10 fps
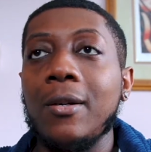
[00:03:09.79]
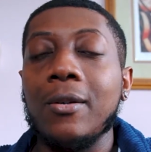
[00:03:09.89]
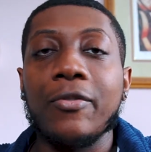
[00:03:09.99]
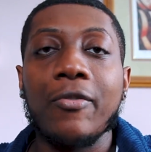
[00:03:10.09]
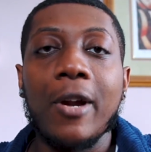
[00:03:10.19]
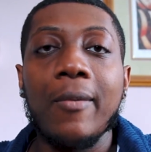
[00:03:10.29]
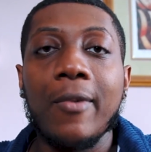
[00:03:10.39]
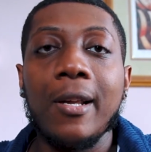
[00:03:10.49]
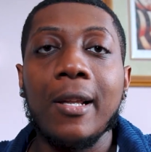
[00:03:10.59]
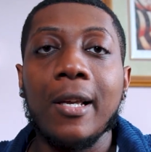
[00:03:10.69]
you know, the frame
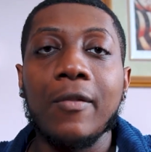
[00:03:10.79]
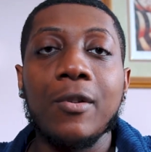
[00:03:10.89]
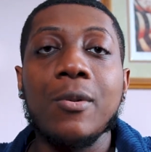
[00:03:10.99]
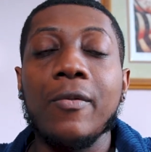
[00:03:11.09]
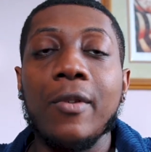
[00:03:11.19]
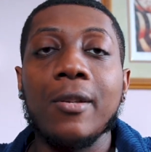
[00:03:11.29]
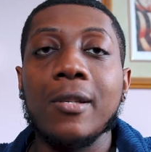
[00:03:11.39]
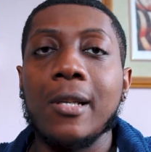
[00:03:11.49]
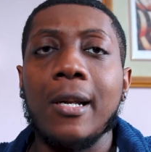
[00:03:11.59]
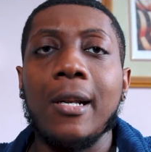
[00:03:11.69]
rate, like if you're shooting videos, it's
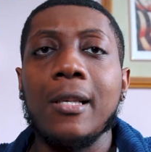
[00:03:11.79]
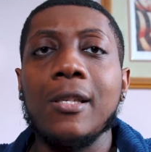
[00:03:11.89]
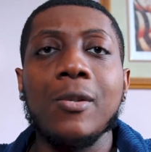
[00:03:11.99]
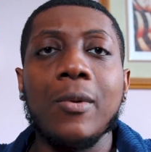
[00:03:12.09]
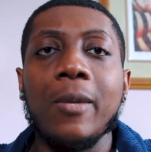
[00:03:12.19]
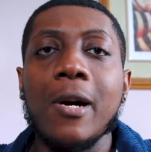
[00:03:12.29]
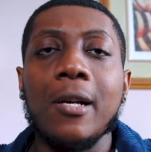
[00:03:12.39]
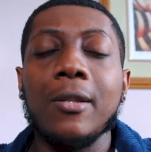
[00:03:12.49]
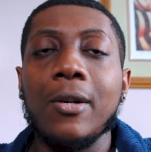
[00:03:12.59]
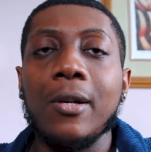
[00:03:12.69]
gonna be like 1920
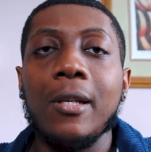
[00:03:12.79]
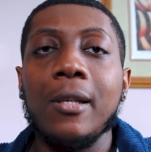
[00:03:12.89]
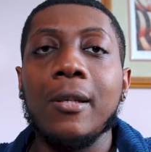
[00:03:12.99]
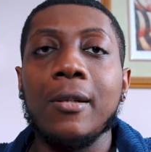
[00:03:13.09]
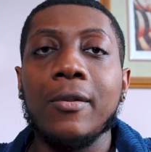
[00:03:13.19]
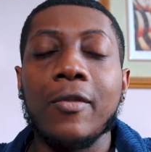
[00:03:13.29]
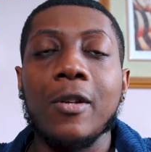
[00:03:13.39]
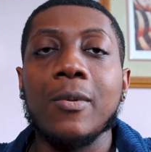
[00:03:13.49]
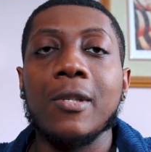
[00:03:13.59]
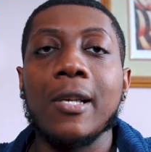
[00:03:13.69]
by 30
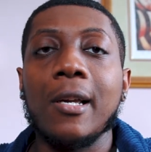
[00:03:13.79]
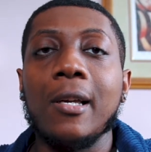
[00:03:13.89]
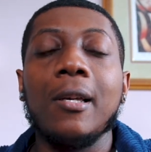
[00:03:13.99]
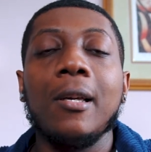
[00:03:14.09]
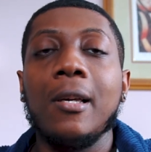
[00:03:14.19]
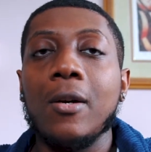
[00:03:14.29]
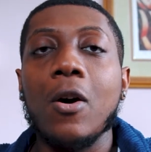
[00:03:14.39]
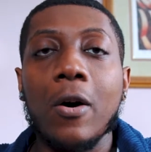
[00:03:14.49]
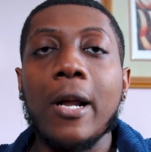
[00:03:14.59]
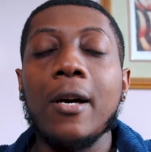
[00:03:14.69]
frames per second,
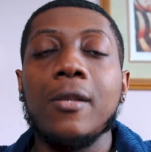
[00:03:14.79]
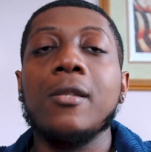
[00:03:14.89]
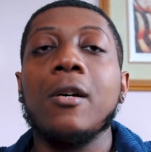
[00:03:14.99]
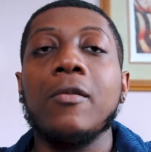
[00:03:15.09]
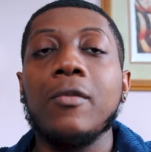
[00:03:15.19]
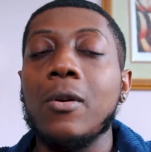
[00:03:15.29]
all that other stuff.